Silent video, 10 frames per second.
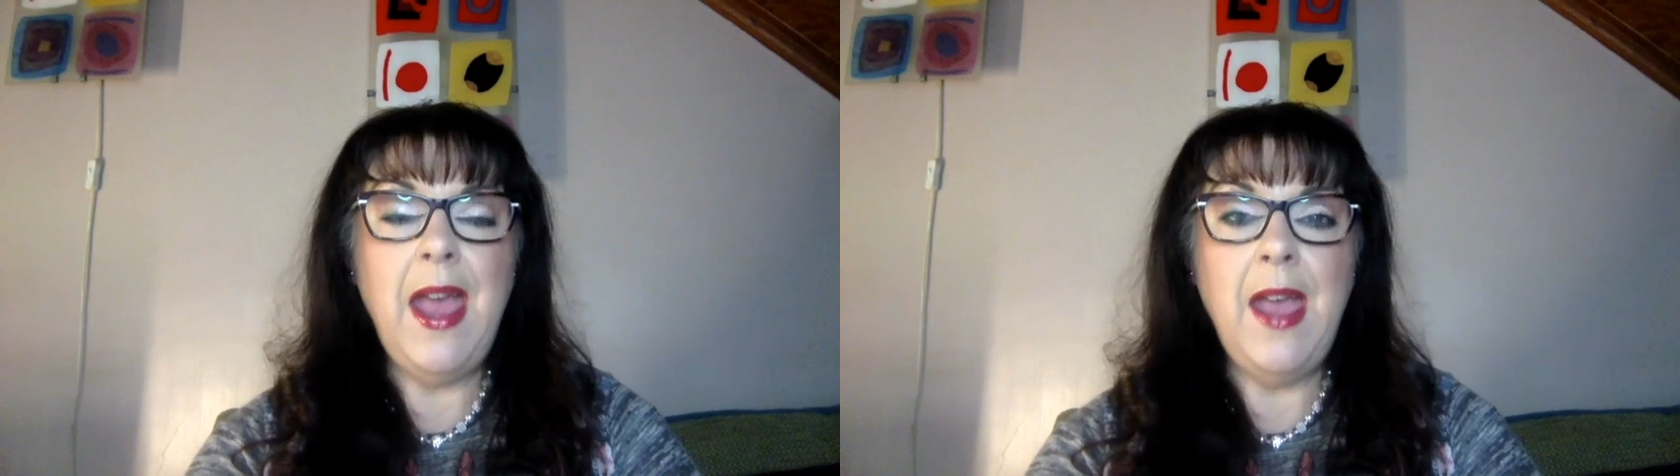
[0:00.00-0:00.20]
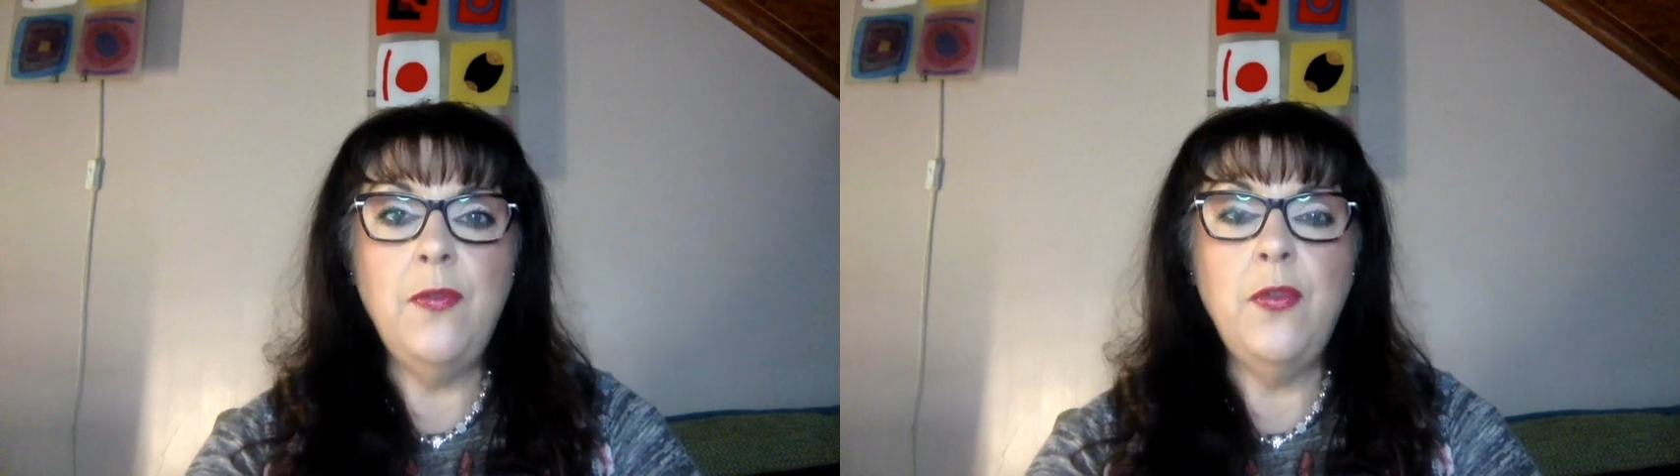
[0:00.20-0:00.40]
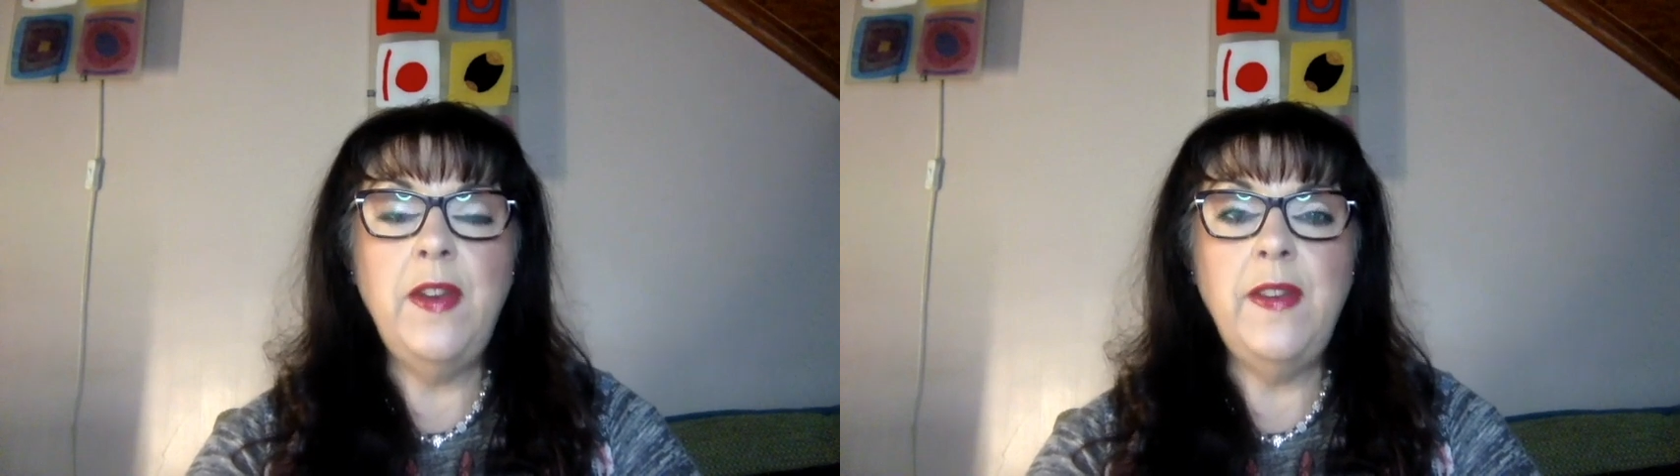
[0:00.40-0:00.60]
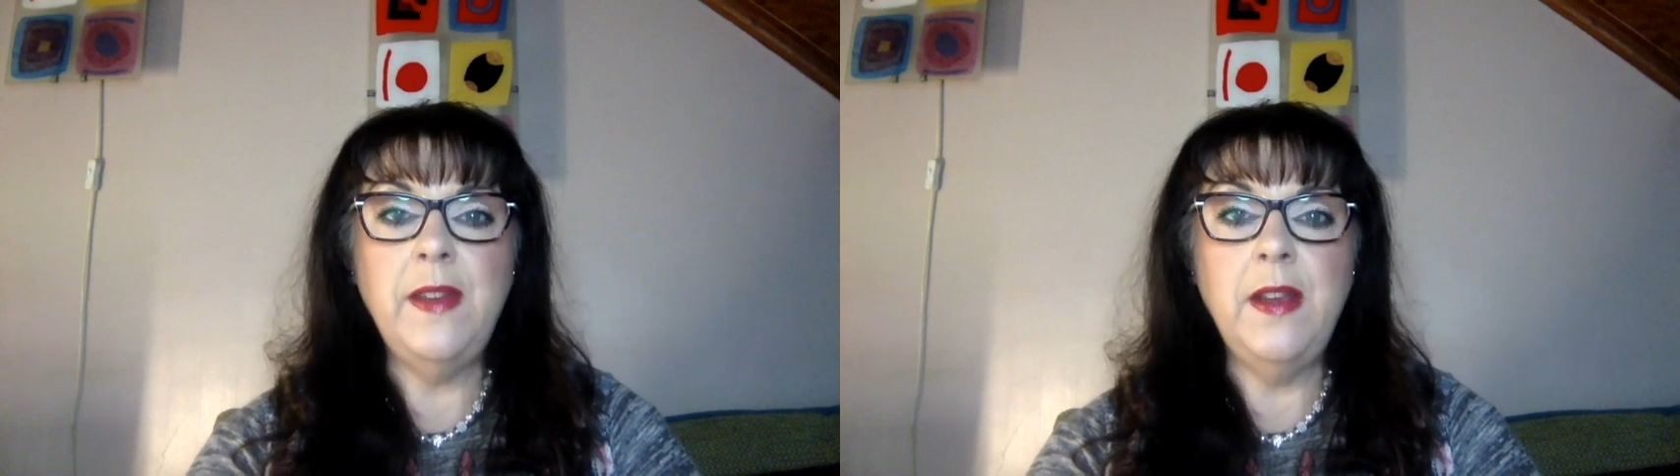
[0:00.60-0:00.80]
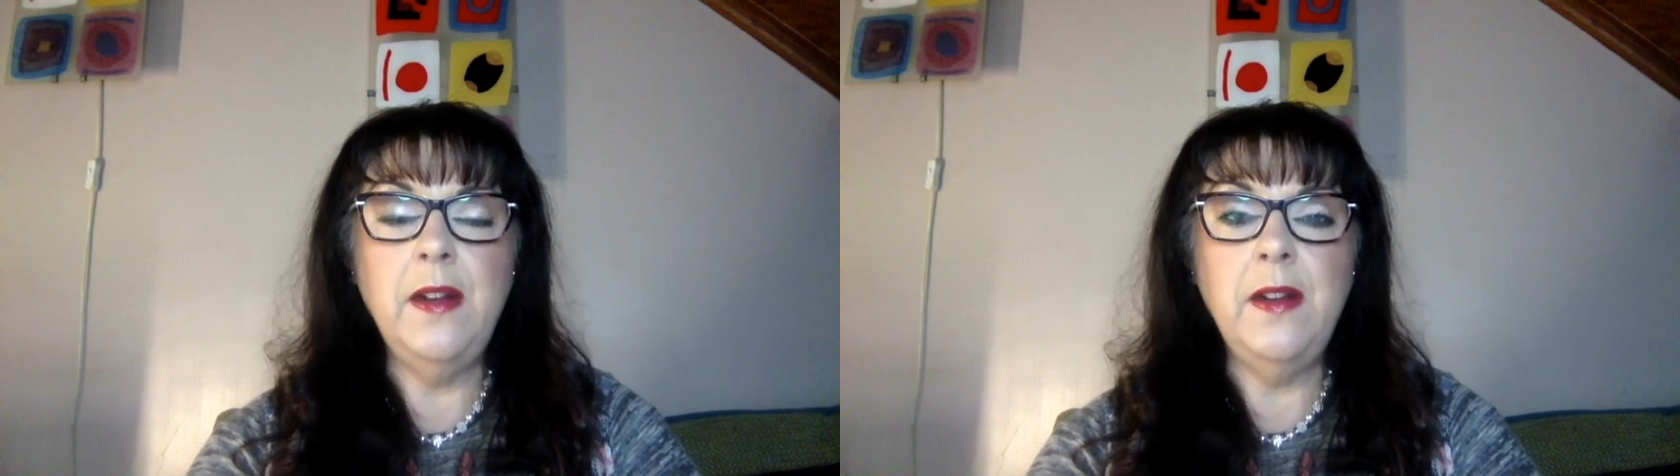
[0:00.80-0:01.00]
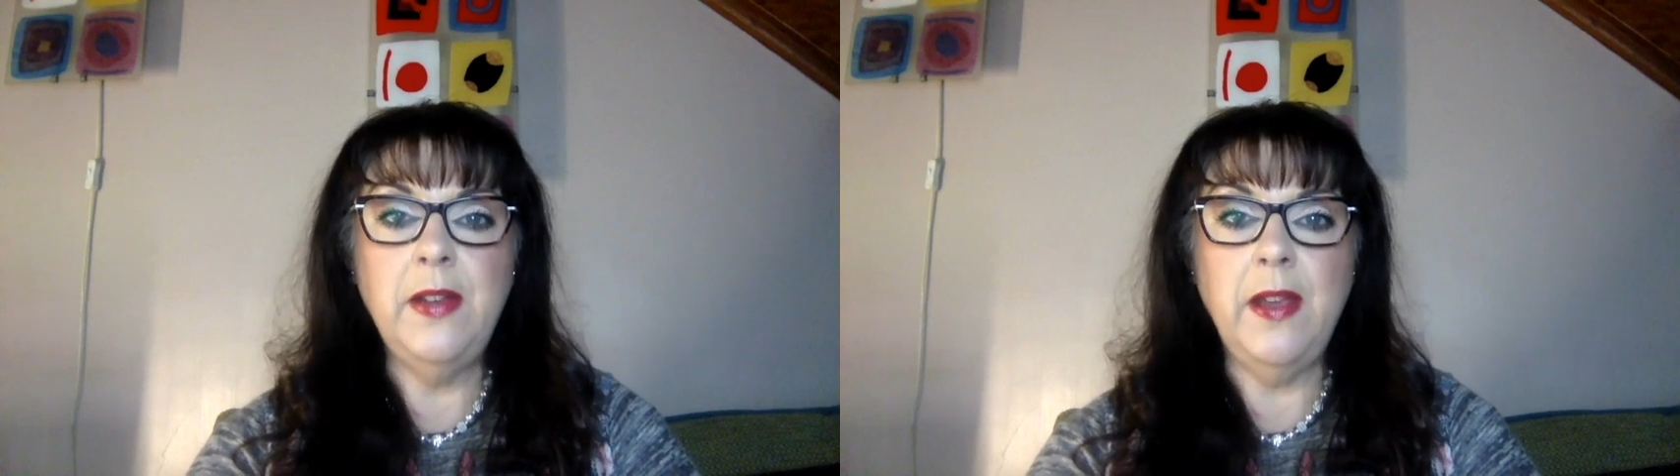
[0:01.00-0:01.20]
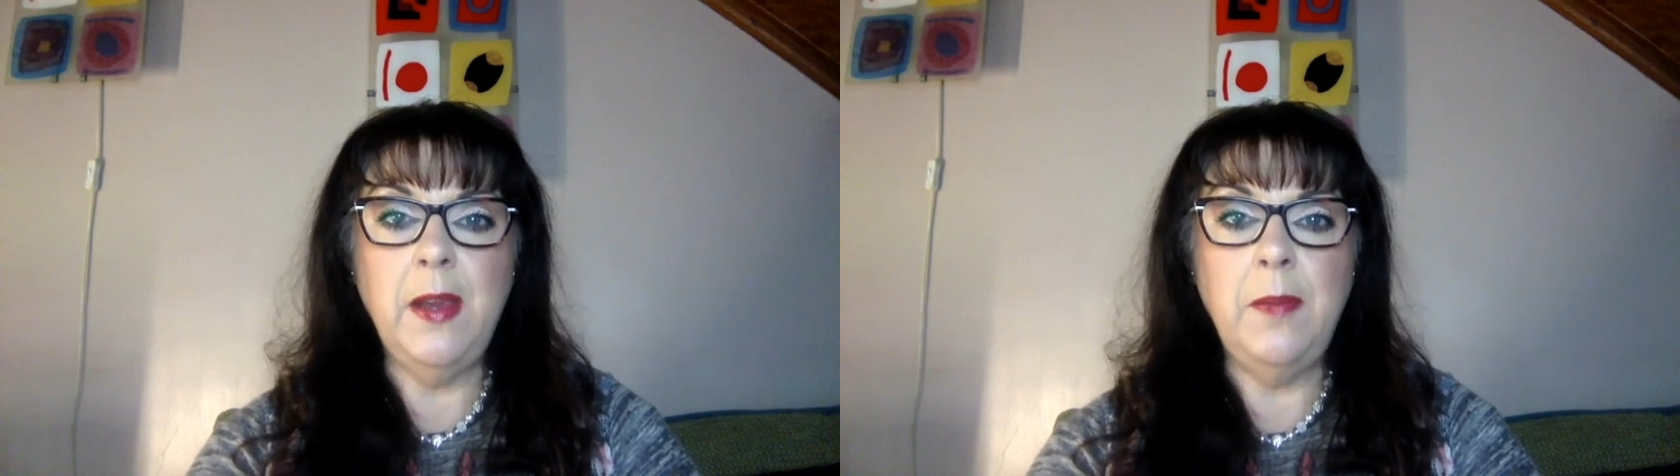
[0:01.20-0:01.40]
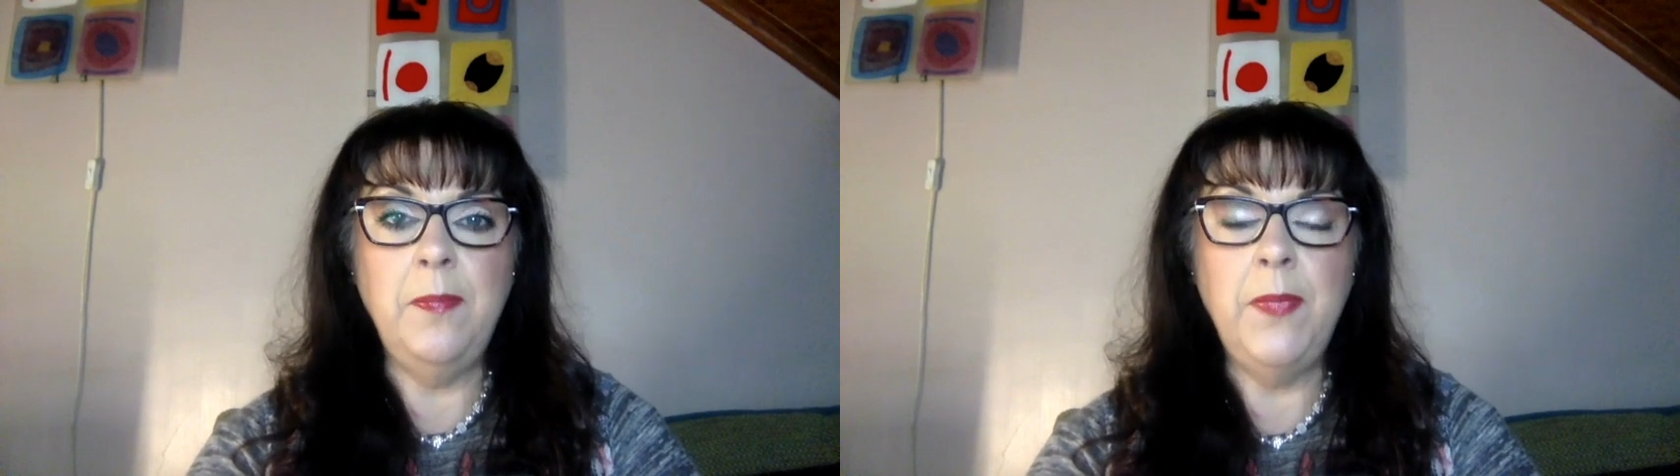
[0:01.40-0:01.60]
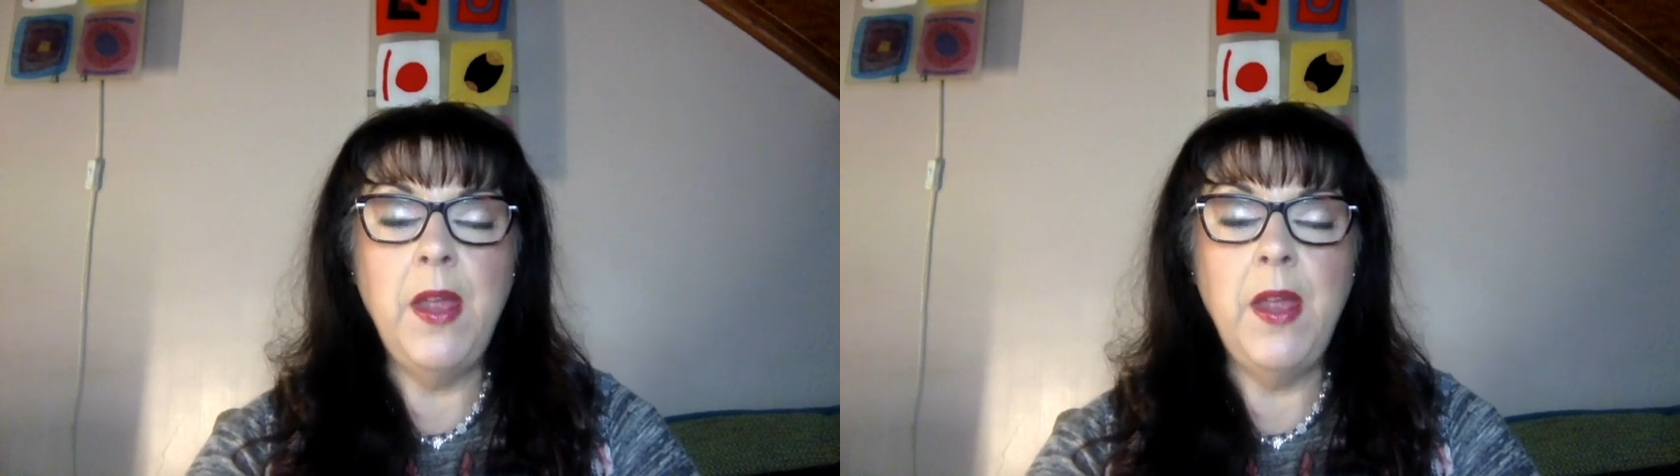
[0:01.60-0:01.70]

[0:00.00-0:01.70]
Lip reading: every single time,